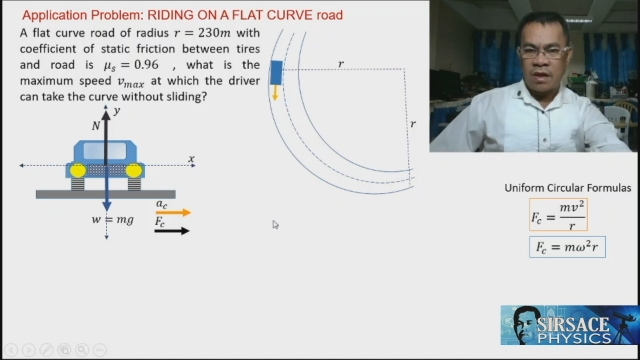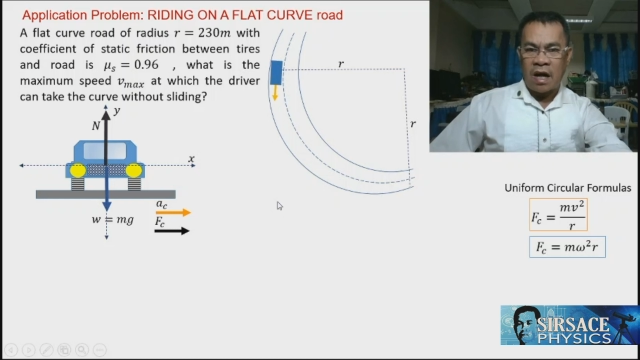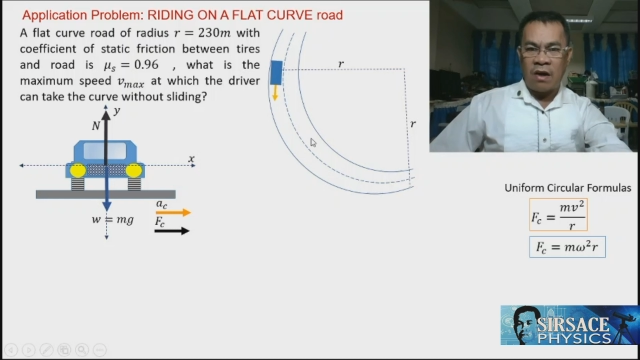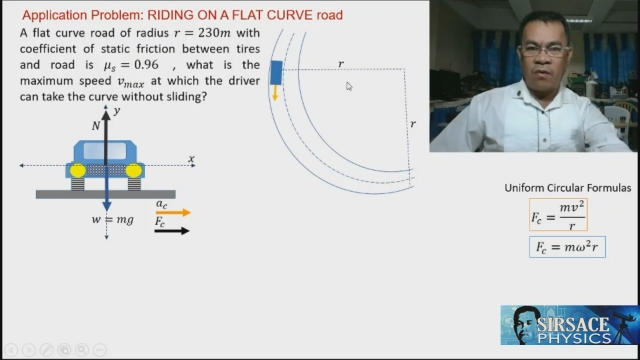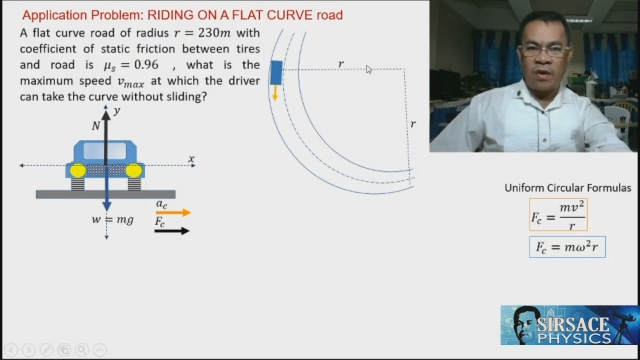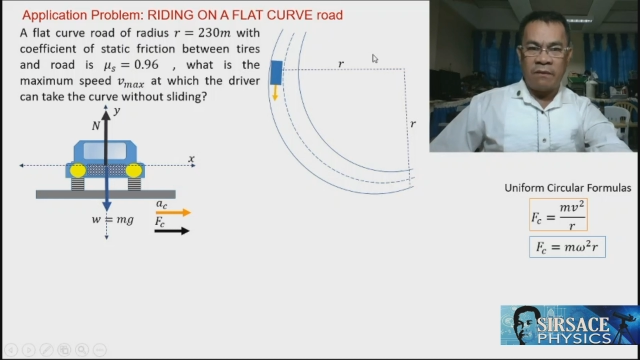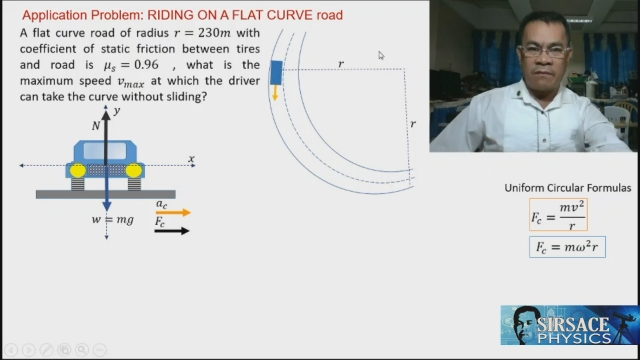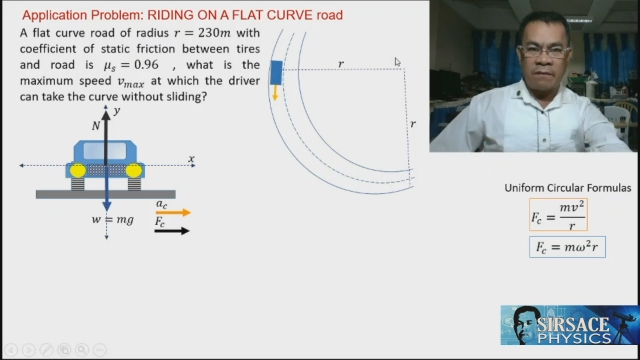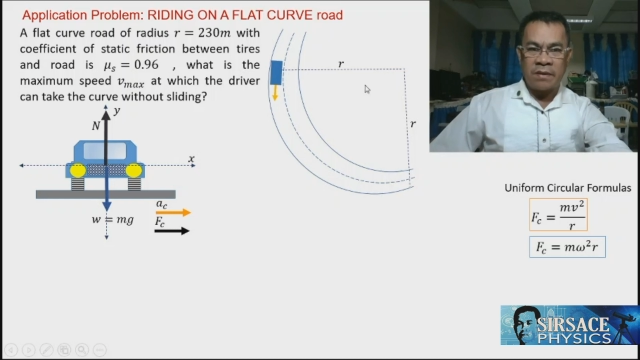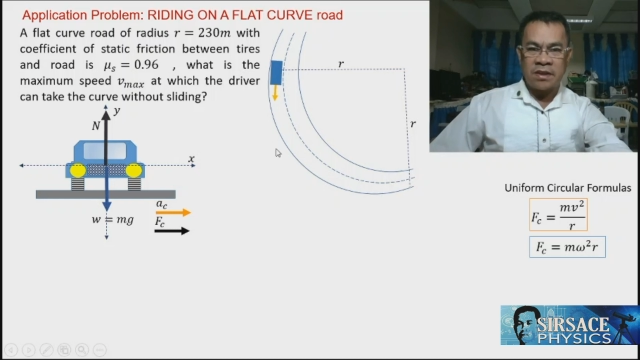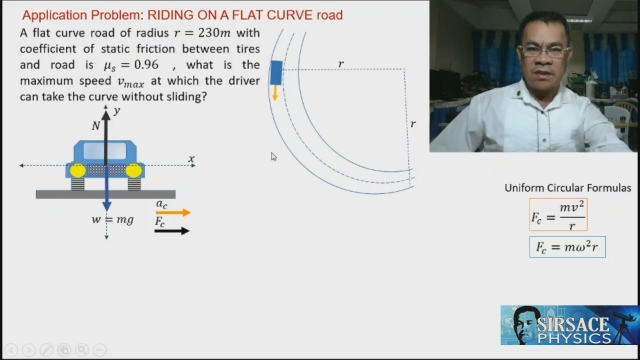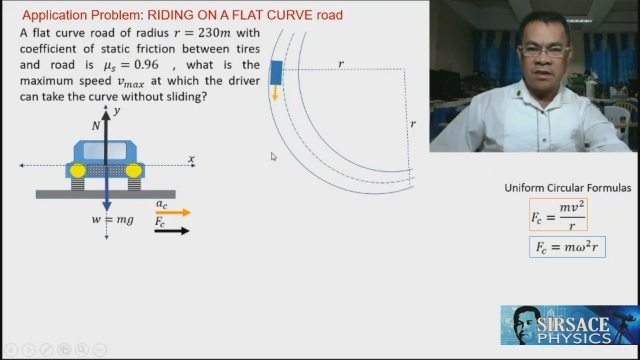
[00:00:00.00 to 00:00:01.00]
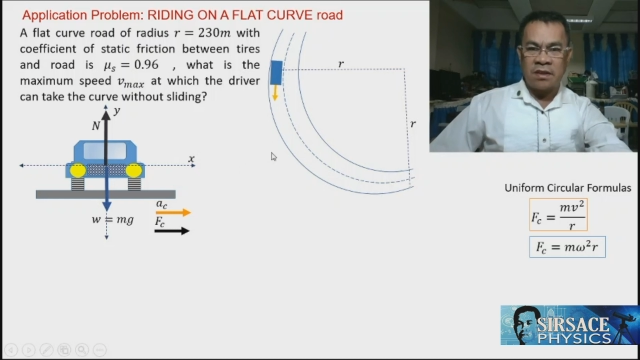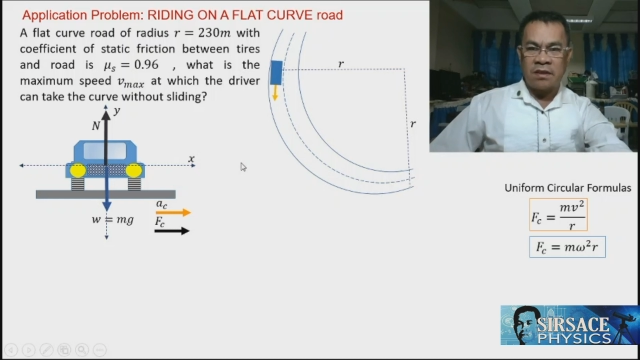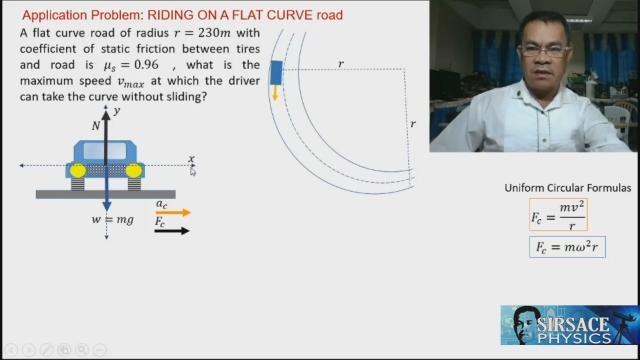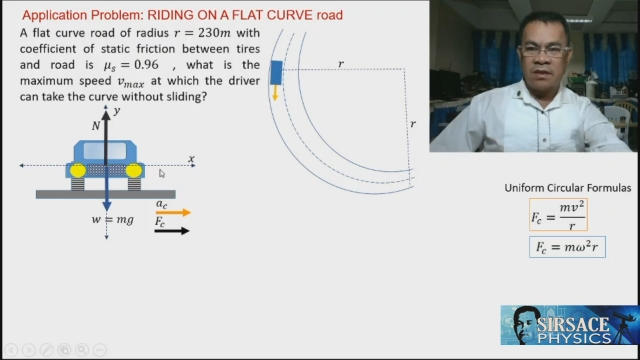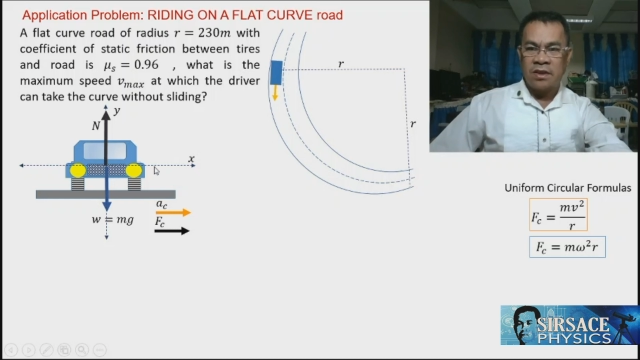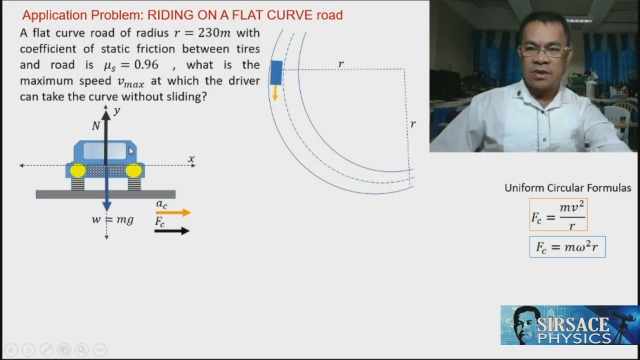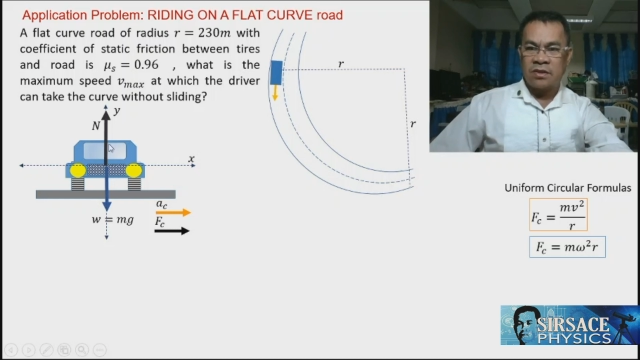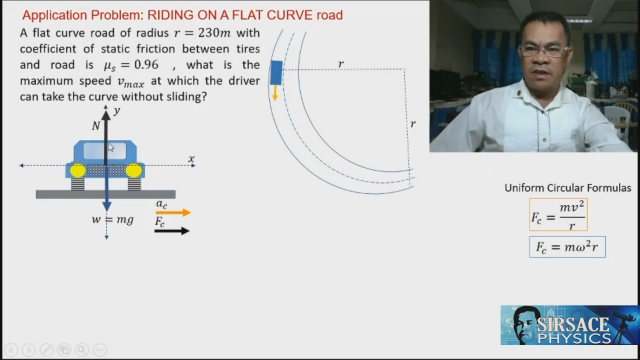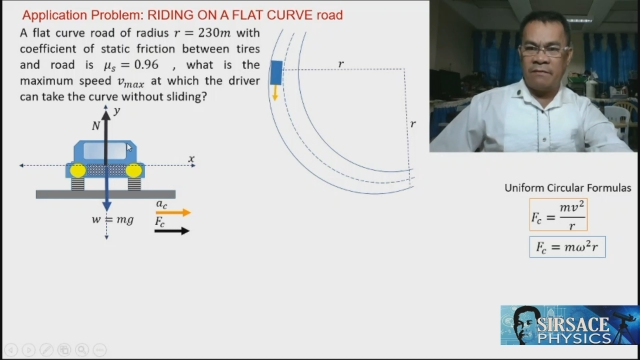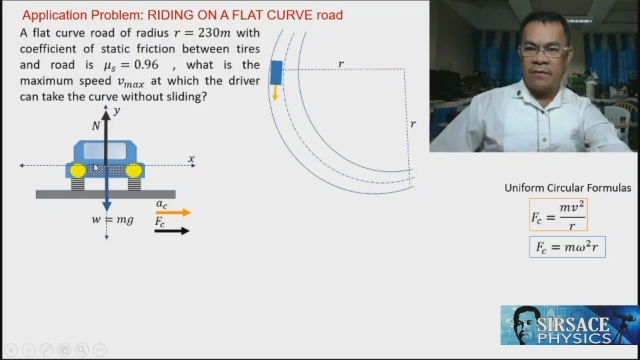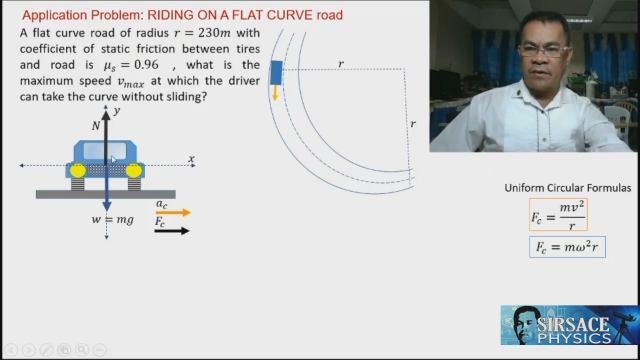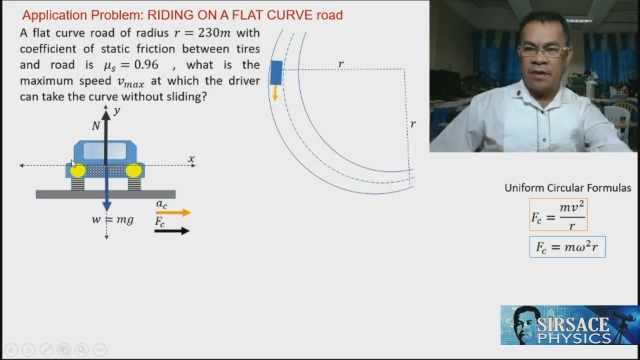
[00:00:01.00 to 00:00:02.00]
away from the center. So
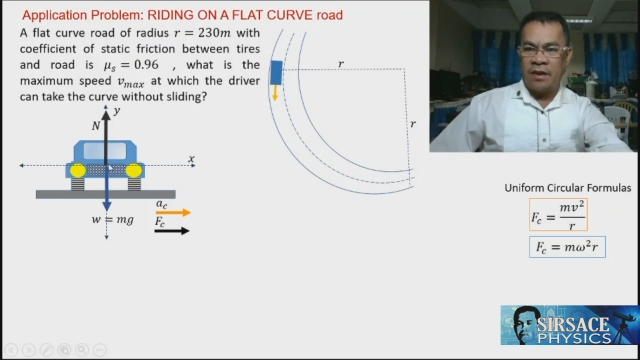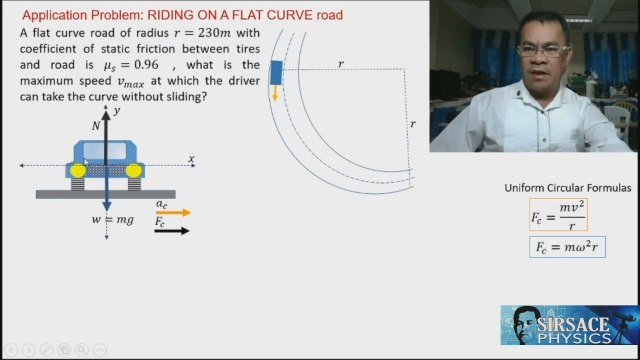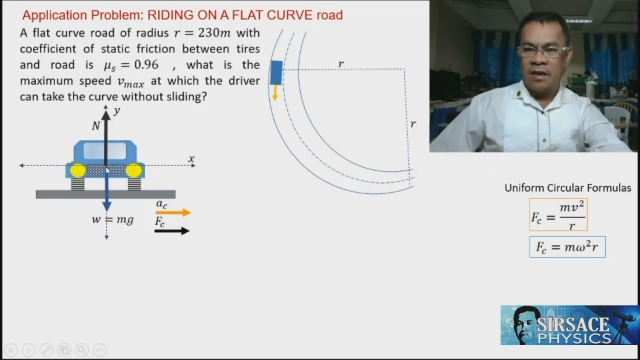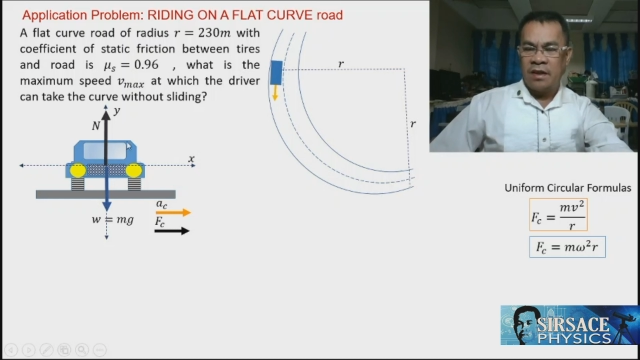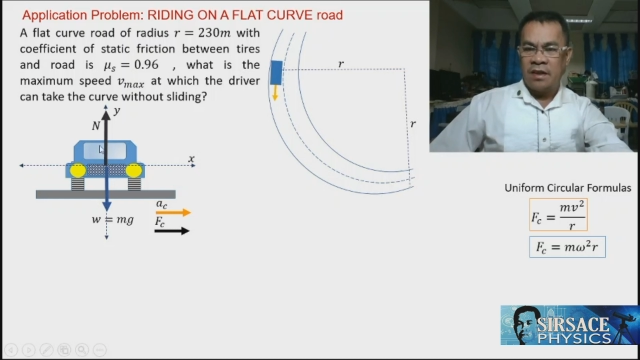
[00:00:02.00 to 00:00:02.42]
therefore,